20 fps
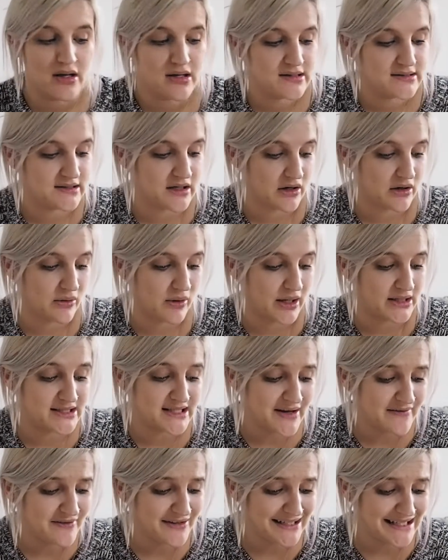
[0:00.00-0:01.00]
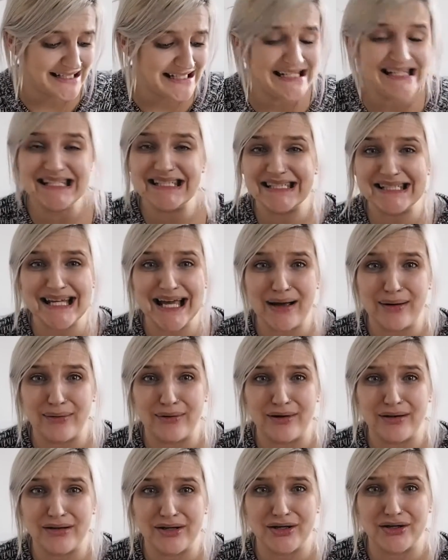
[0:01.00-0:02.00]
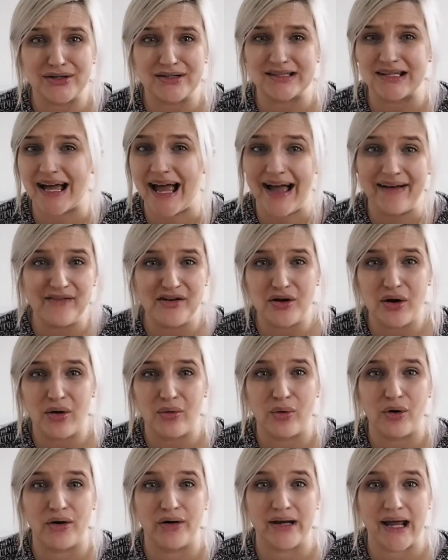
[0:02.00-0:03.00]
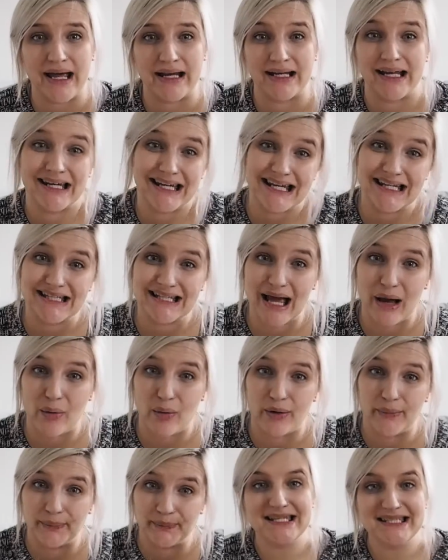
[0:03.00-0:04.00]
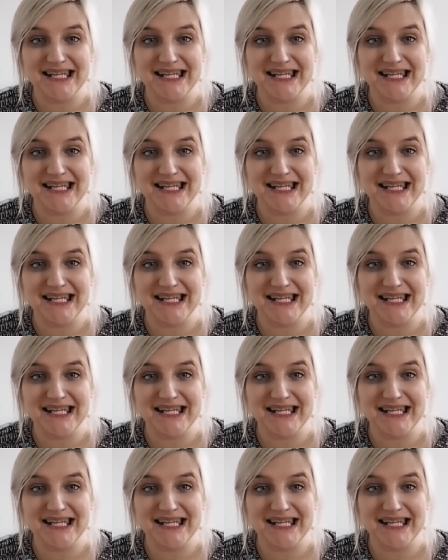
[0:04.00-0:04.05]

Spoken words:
So I definitely need to get one of those. I haven't got one and I need to get one.